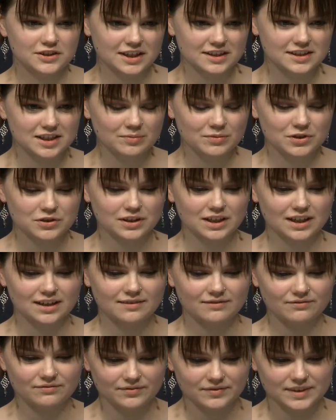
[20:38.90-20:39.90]
And
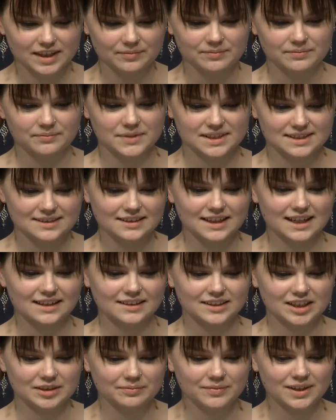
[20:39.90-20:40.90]
I'd
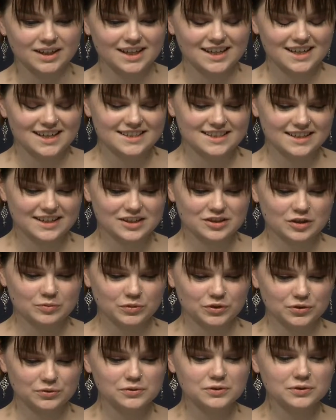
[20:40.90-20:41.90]
like to
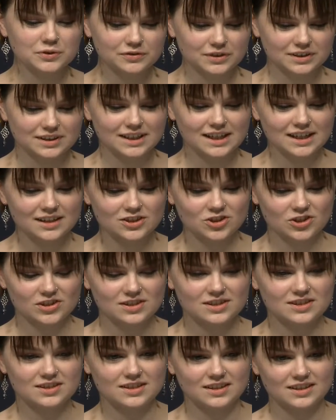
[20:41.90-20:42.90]
conclude
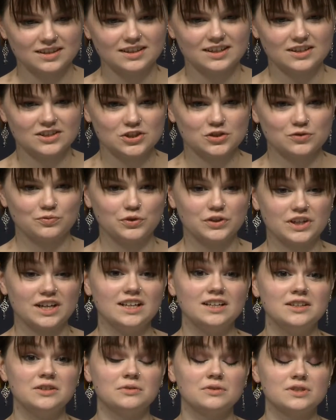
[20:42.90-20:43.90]
saying
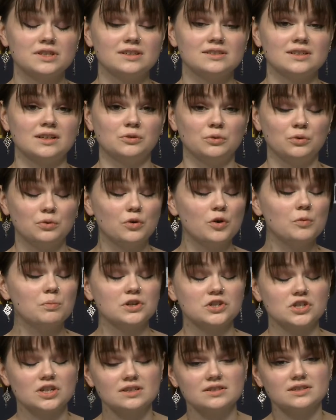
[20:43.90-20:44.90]
that
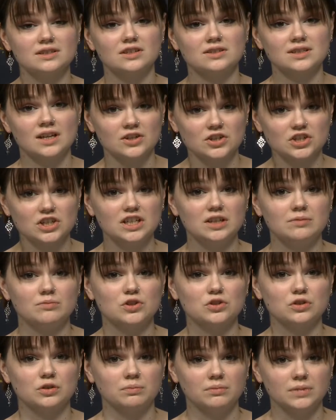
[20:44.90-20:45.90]
I
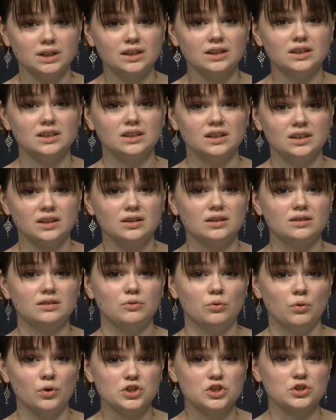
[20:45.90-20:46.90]
texted to my Syrian
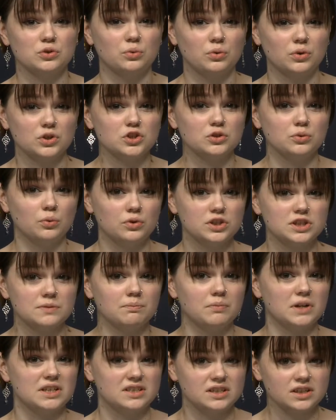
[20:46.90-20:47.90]
friend
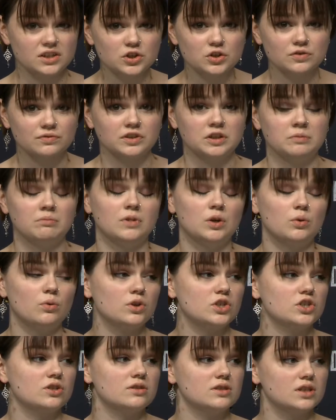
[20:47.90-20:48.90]

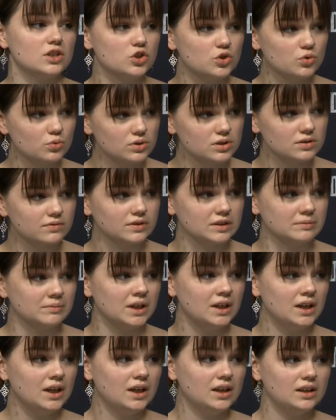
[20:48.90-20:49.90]
about being in
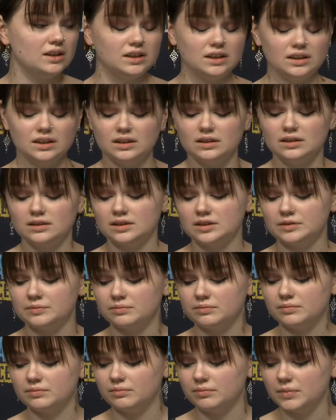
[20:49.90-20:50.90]
Ukraine, and he
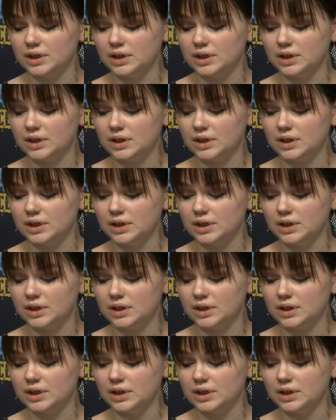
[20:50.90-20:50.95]
asked me